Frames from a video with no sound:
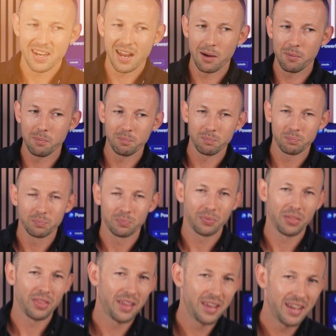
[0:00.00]
Now,
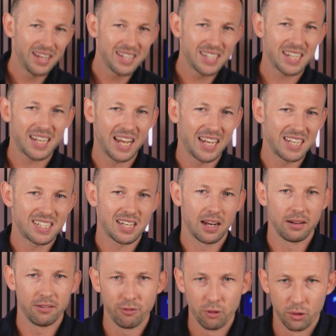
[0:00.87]
here's a case
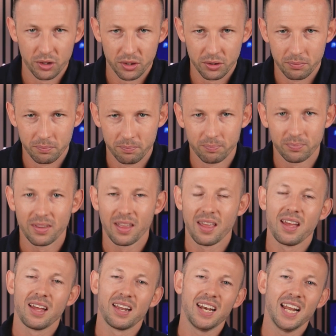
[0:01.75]
study for you.
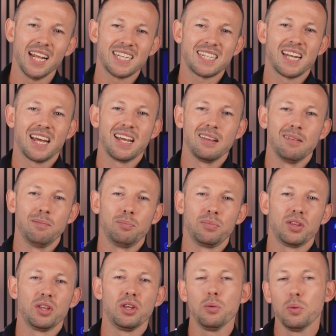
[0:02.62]
Let's say
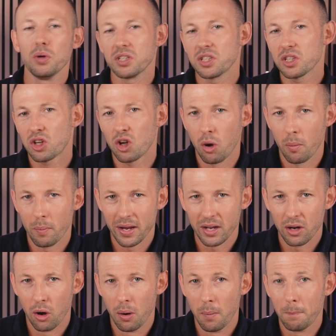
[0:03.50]
you want to
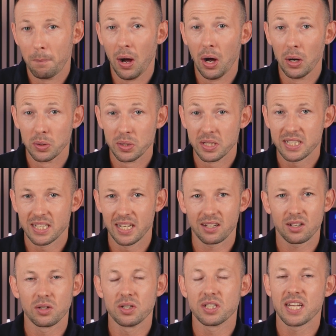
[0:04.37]
comment on posts
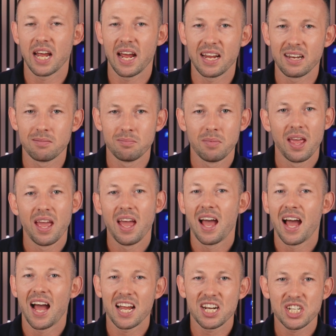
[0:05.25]
that contain
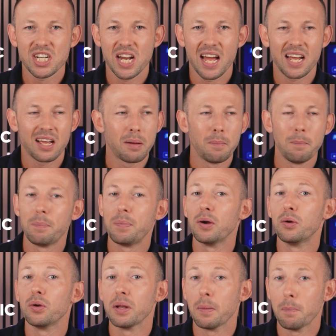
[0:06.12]

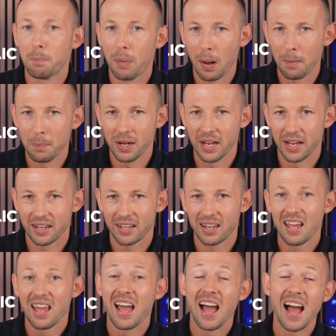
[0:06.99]
#buildingpublic
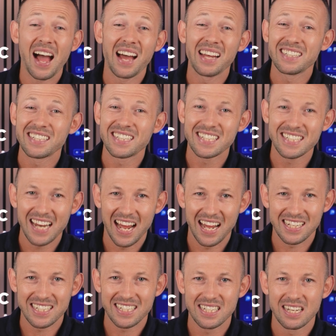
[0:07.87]
and
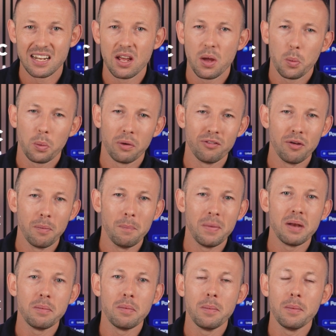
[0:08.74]
sass with a
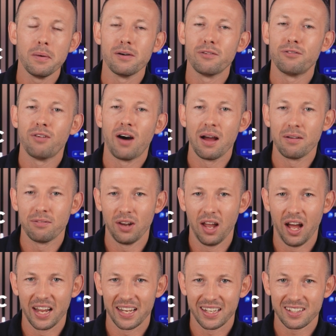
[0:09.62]
minimum of 5
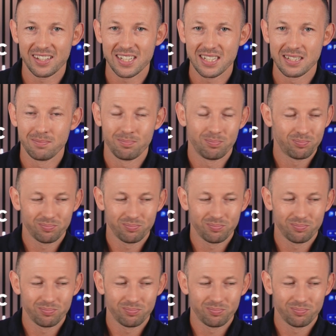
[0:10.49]
likes.